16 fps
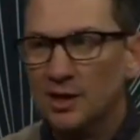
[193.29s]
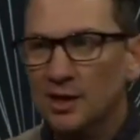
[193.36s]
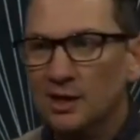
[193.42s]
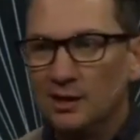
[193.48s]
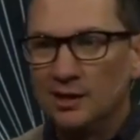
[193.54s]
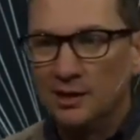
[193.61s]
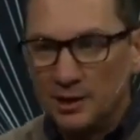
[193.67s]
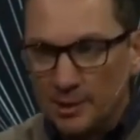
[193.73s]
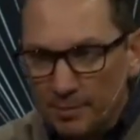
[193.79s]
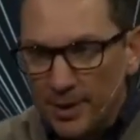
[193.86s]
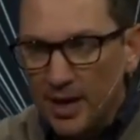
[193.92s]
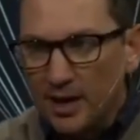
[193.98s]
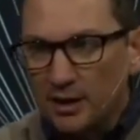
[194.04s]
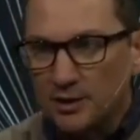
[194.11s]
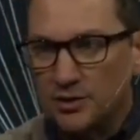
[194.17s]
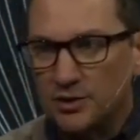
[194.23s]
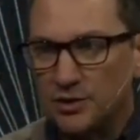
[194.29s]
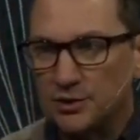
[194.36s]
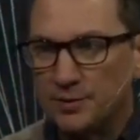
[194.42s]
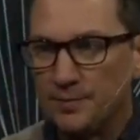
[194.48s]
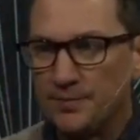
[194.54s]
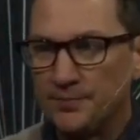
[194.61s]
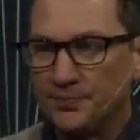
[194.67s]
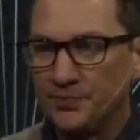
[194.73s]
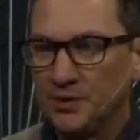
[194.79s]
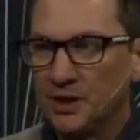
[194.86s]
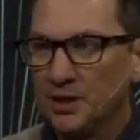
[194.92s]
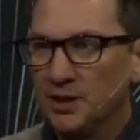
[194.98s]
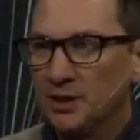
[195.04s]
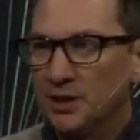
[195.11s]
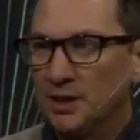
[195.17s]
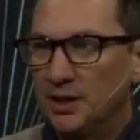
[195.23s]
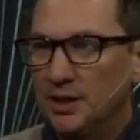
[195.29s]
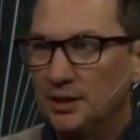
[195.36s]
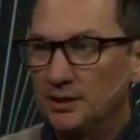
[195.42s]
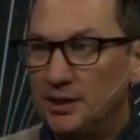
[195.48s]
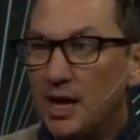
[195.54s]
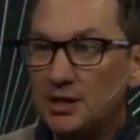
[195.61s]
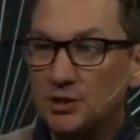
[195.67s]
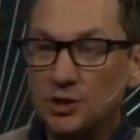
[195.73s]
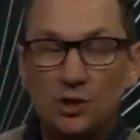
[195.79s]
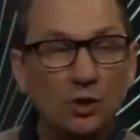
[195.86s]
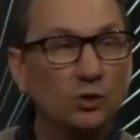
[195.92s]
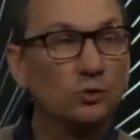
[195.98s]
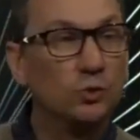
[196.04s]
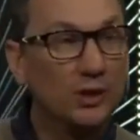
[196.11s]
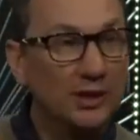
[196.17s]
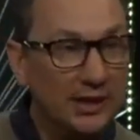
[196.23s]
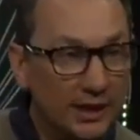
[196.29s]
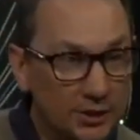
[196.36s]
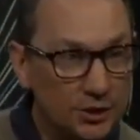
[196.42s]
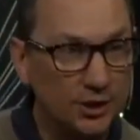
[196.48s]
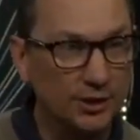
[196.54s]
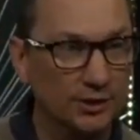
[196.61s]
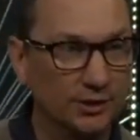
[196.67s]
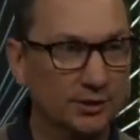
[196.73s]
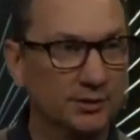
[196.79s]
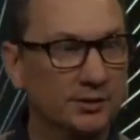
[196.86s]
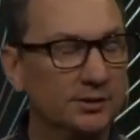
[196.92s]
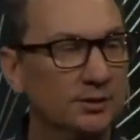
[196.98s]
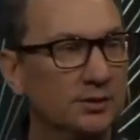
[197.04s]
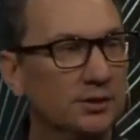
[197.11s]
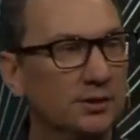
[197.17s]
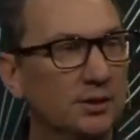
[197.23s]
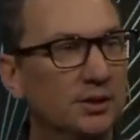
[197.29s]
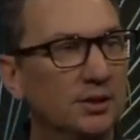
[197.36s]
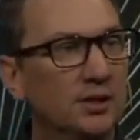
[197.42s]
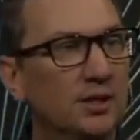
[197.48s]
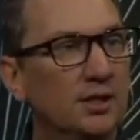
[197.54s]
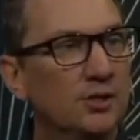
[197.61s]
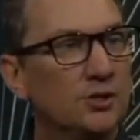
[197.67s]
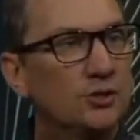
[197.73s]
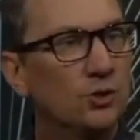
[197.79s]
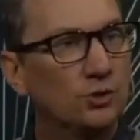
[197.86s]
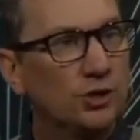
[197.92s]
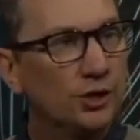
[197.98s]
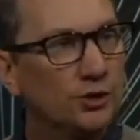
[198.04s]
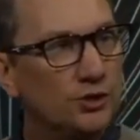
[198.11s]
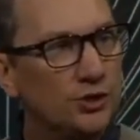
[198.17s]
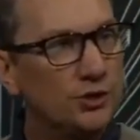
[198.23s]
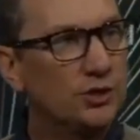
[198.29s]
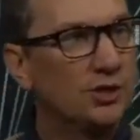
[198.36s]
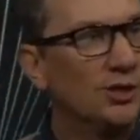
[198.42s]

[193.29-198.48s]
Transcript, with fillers: in the mix. Uh, that's called religion. So there's